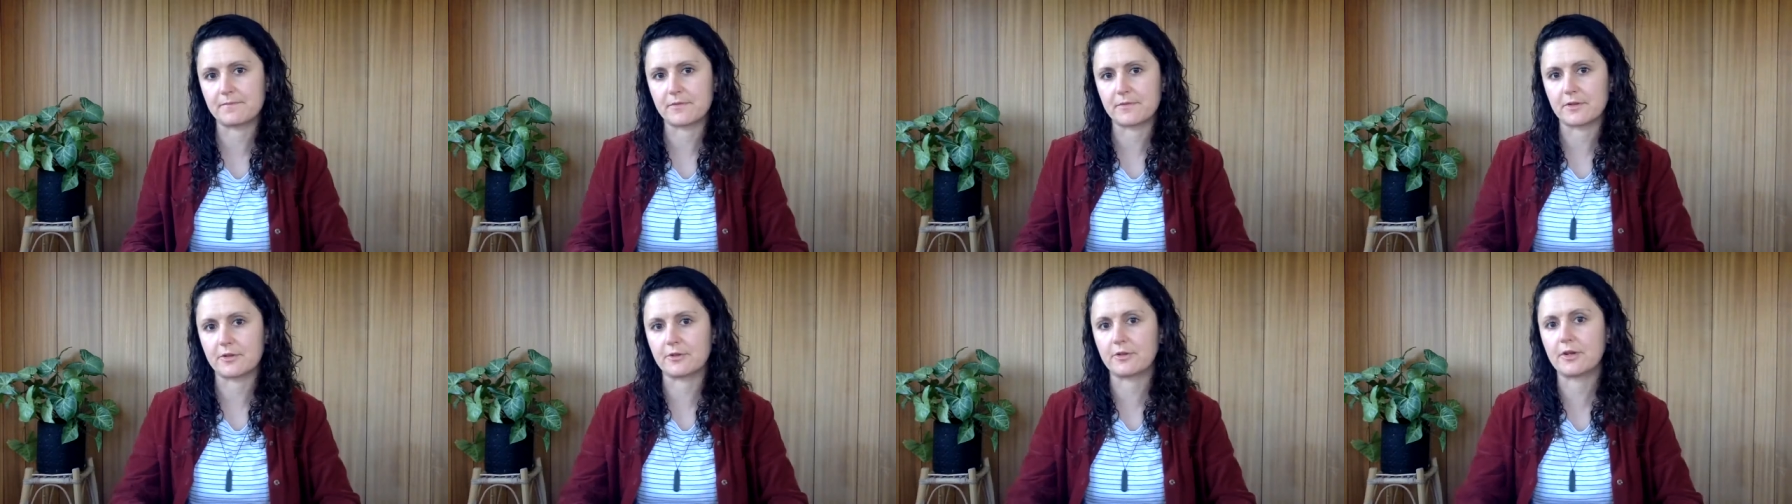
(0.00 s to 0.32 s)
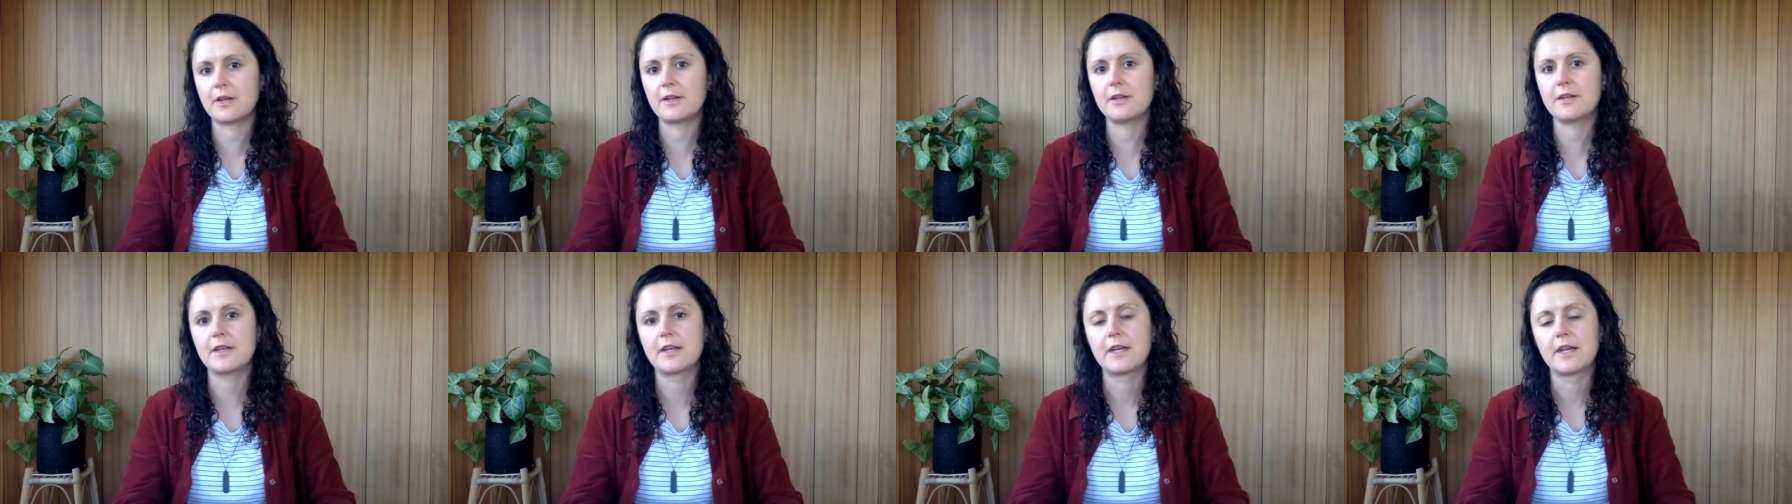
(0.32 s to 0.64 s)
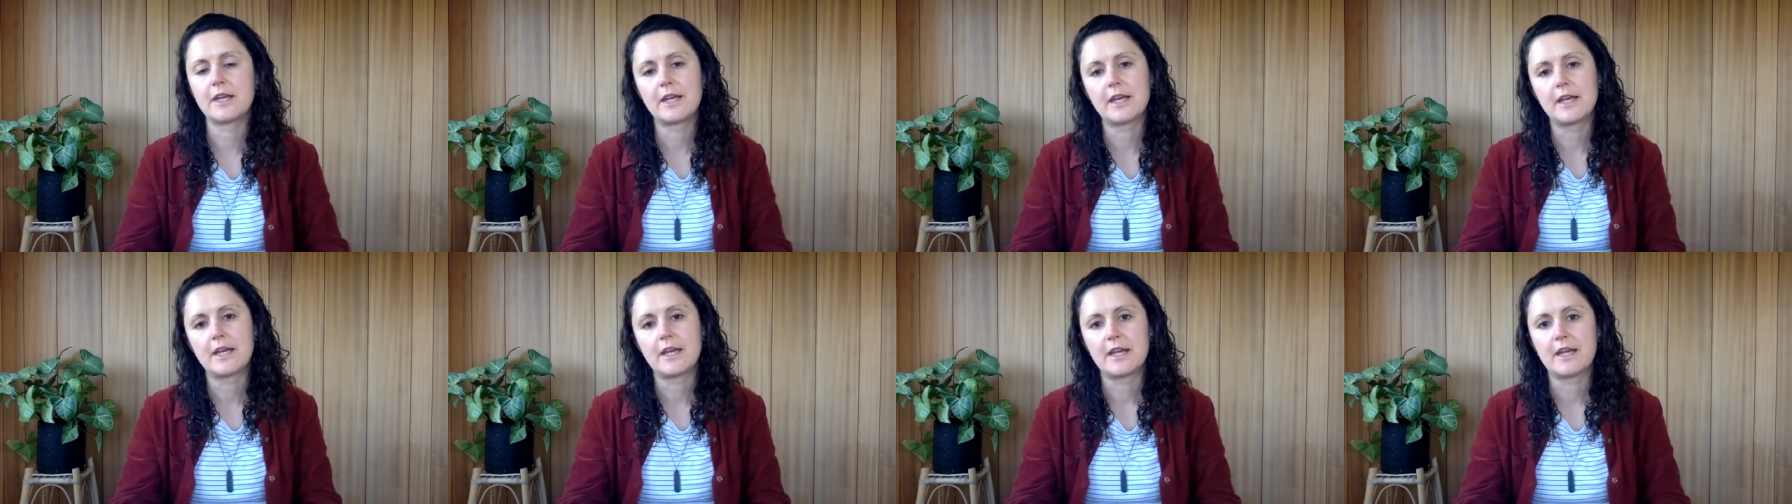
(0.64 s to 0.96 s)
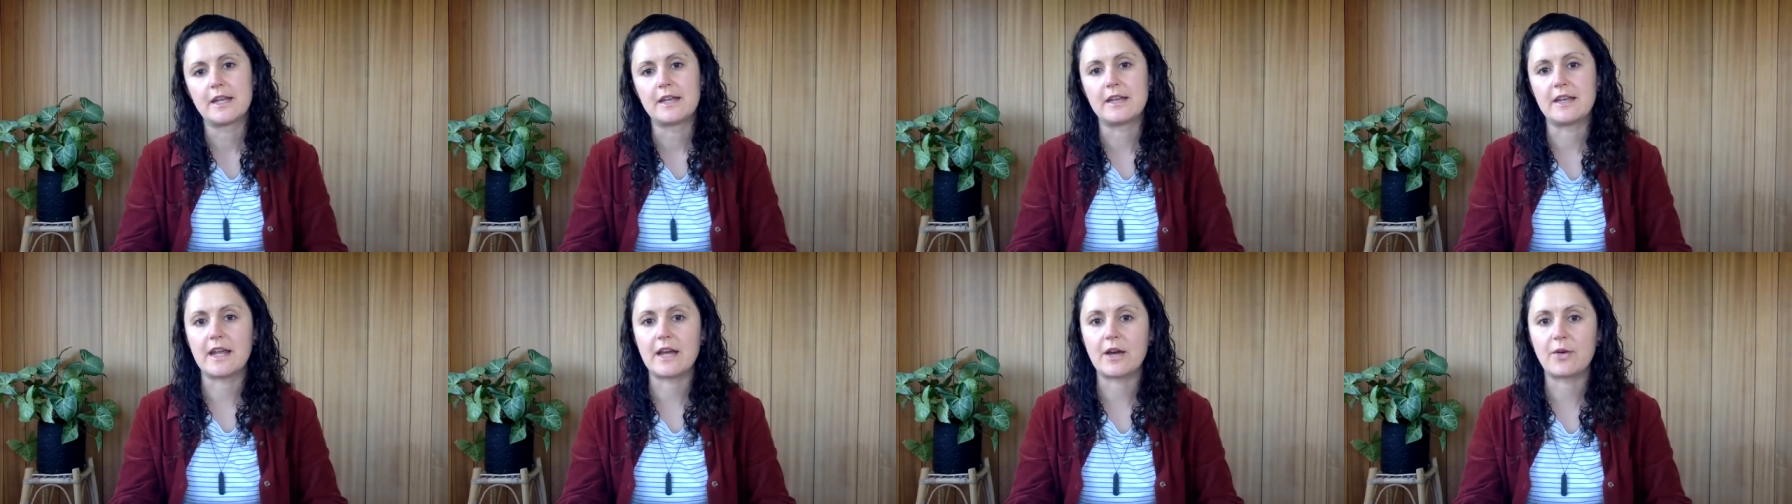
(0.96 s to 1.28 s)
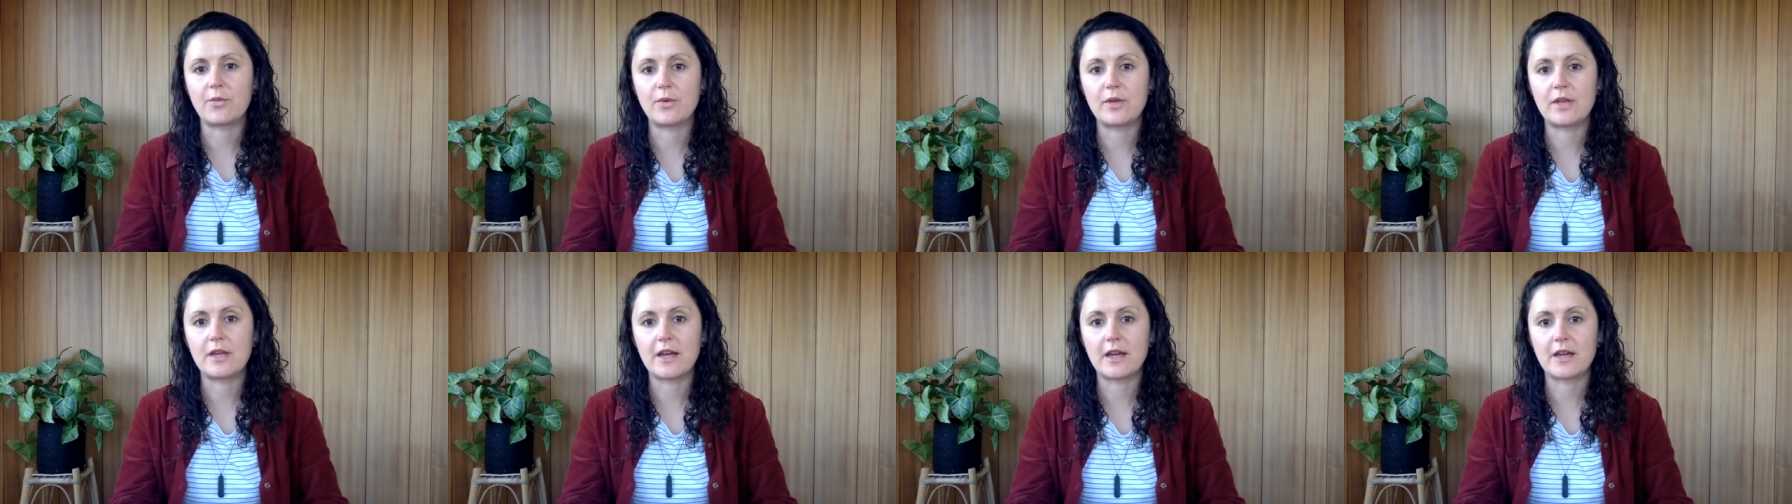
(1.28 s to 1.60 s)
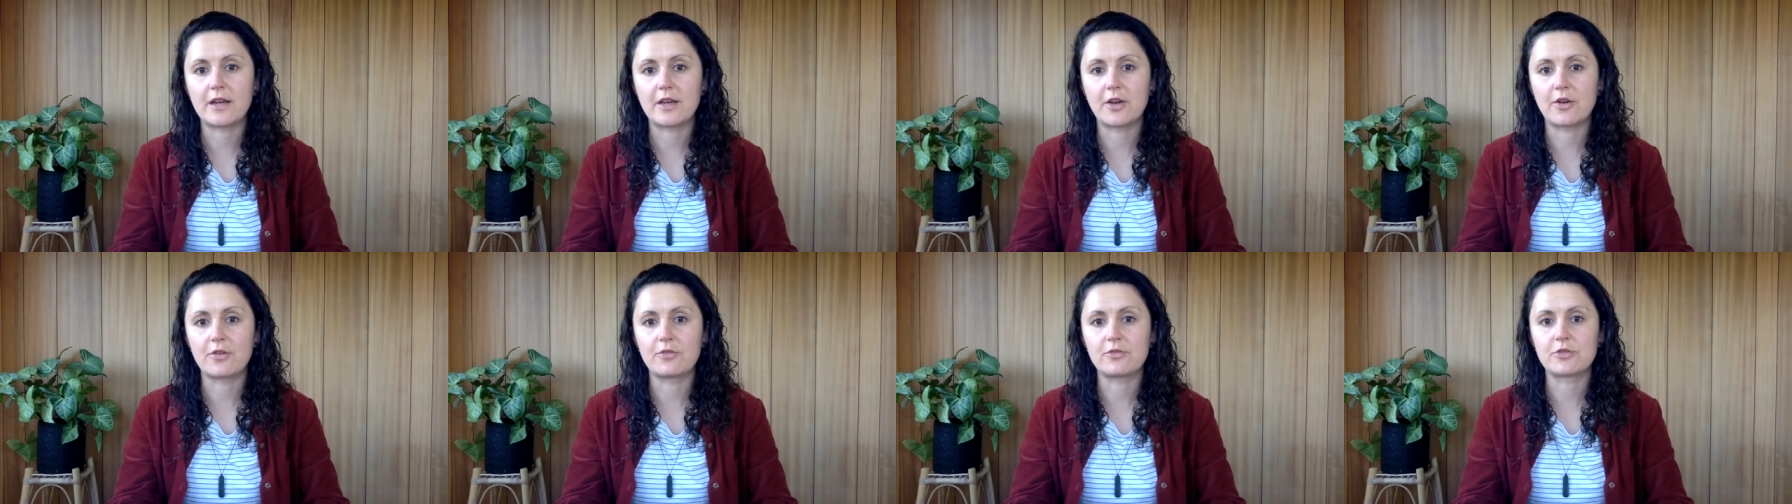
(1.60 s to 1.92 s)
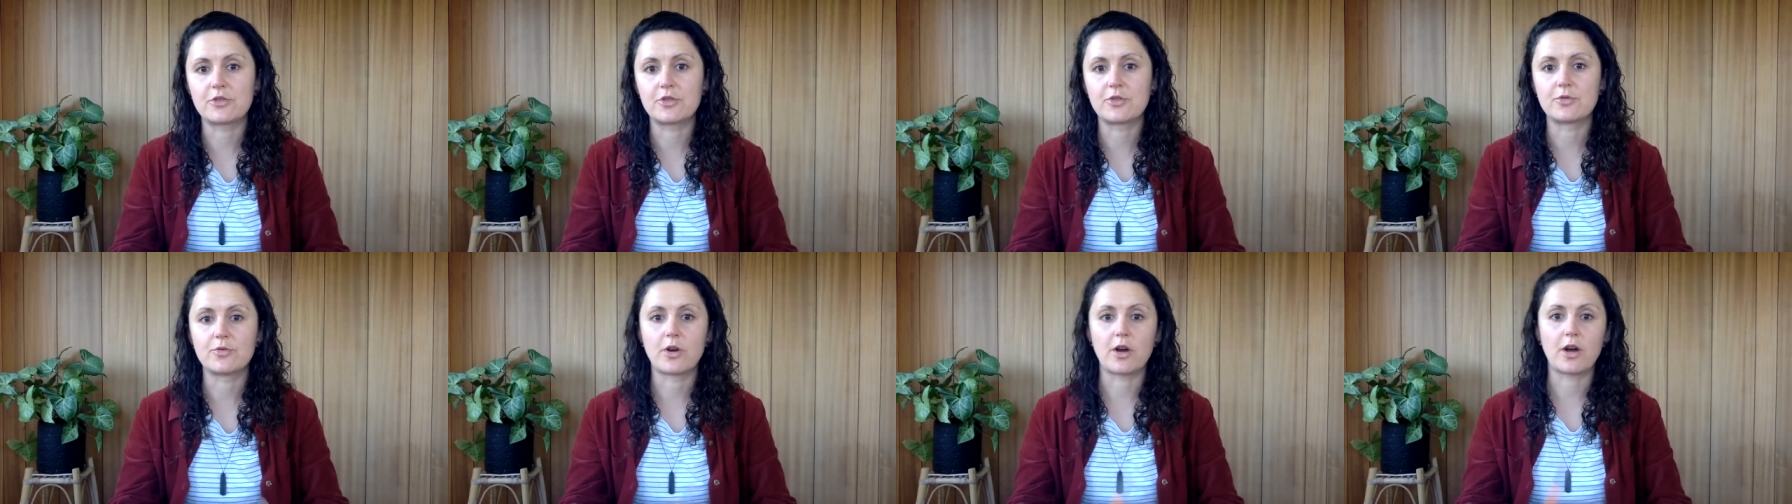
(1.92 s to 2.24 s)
All right, now we are going to